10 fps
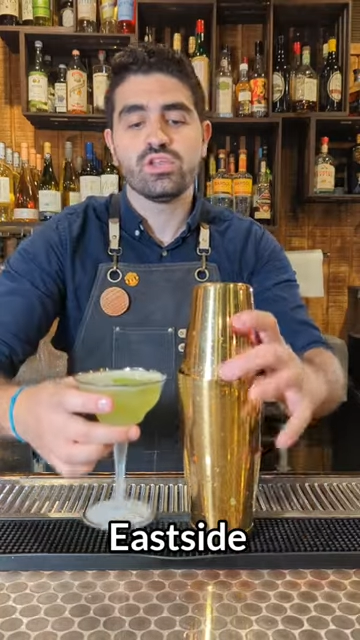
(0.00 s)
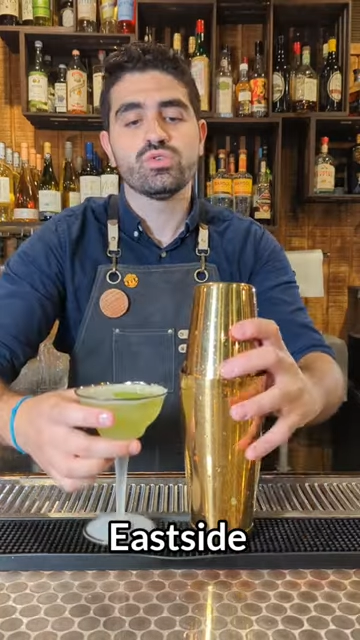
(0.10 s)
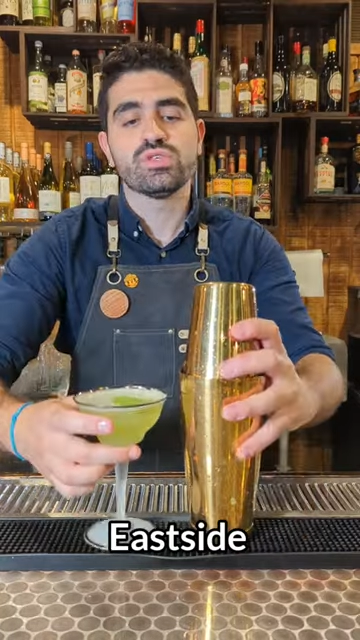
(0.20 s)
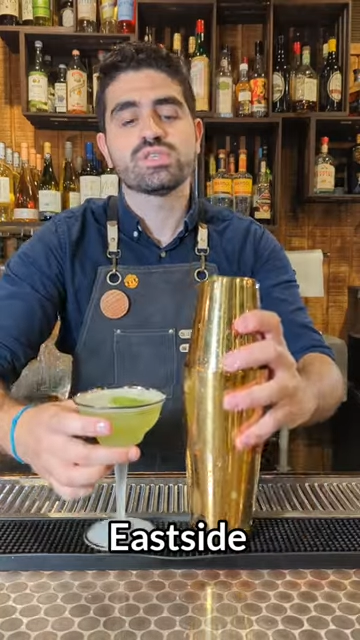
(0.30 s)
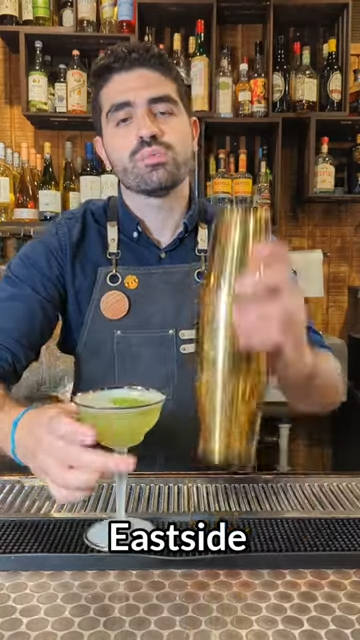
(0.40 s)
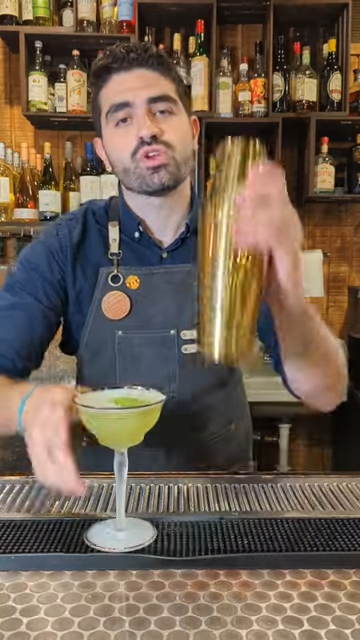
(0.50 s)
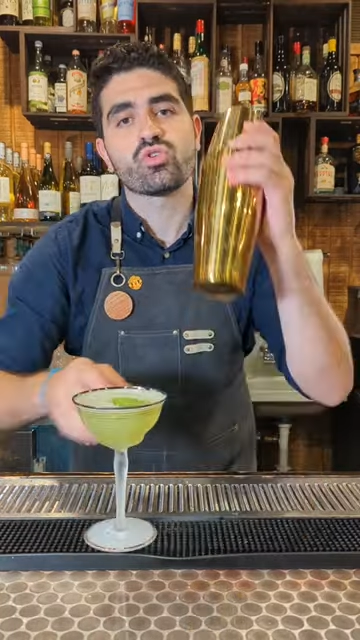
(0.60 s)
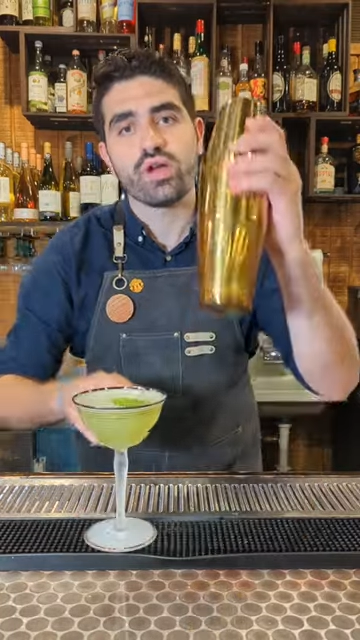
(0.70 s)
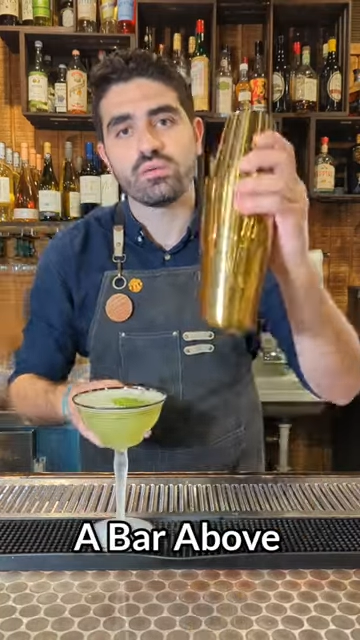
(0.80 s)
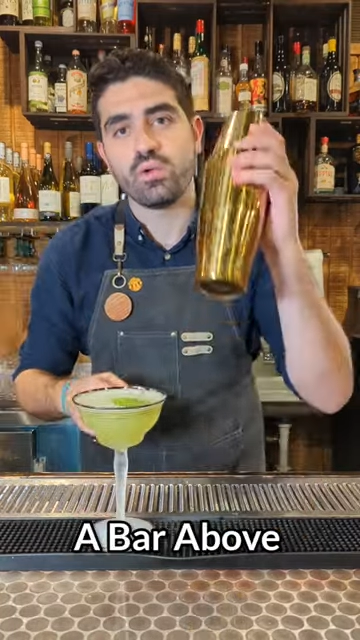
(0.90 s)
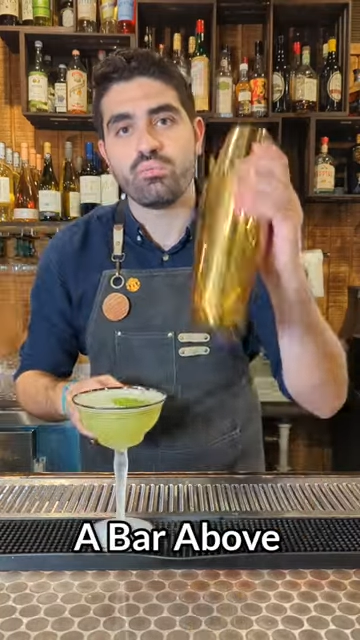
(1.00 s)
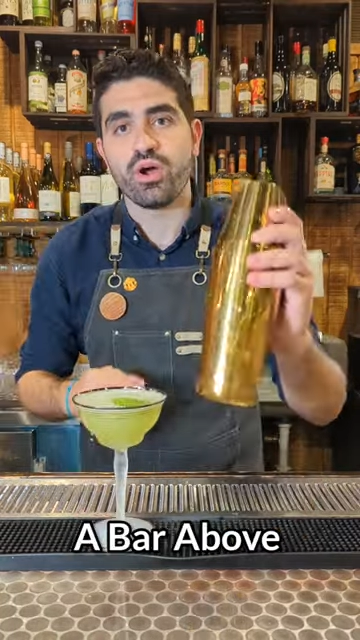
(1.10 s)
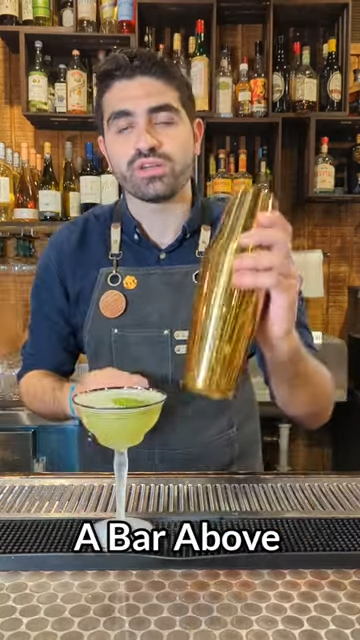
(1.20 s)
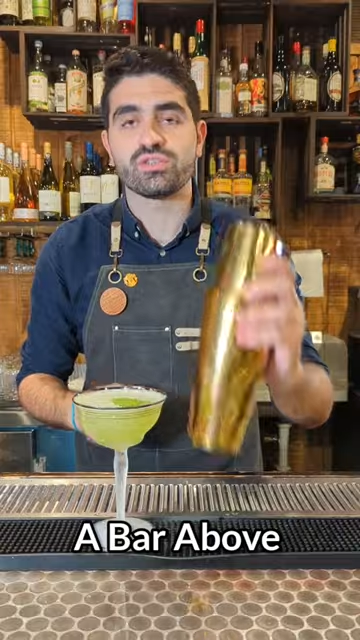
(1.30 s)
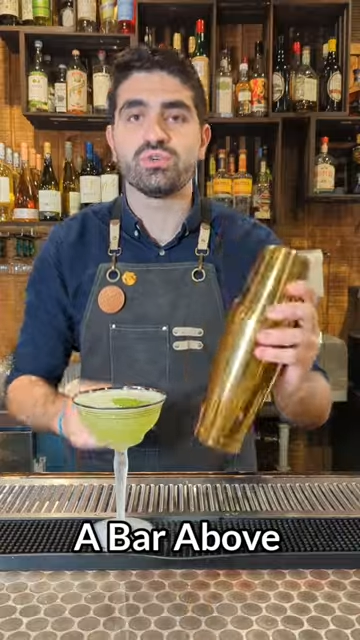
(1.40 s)
using some incredible
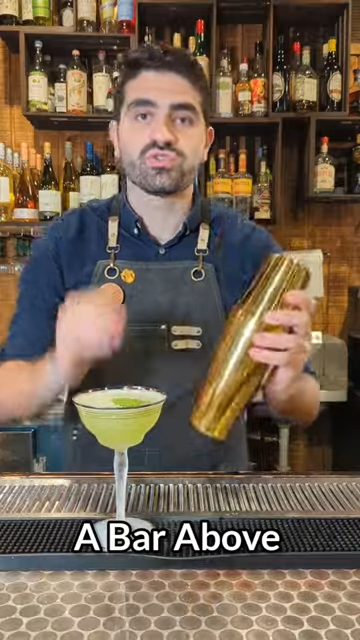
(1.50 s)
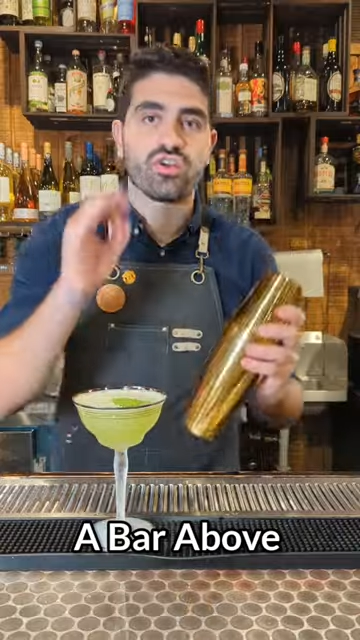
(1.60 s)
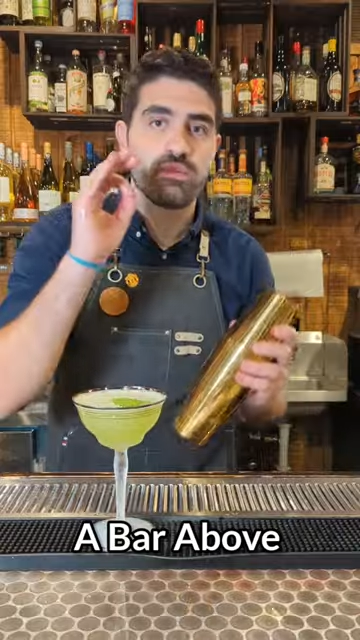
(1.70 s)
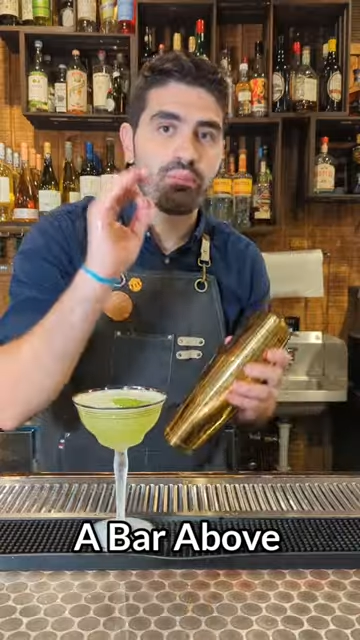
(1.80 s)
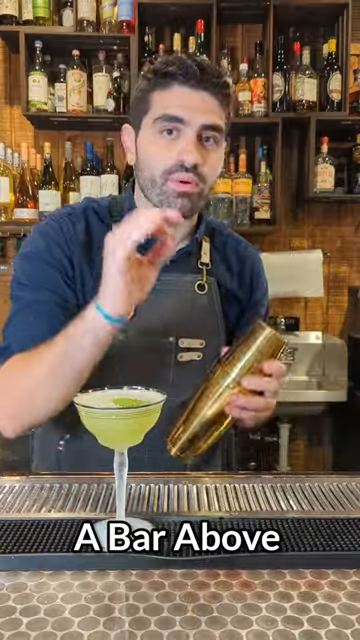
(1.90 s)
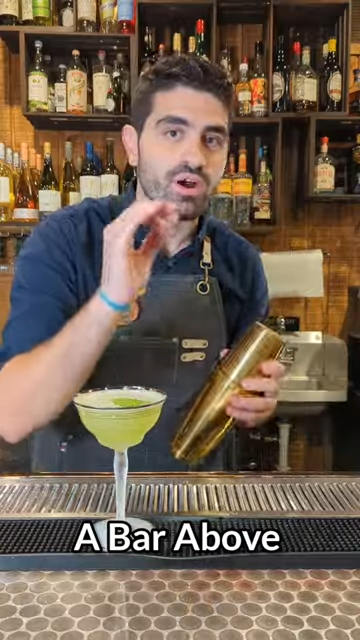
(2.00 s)
bar tools from A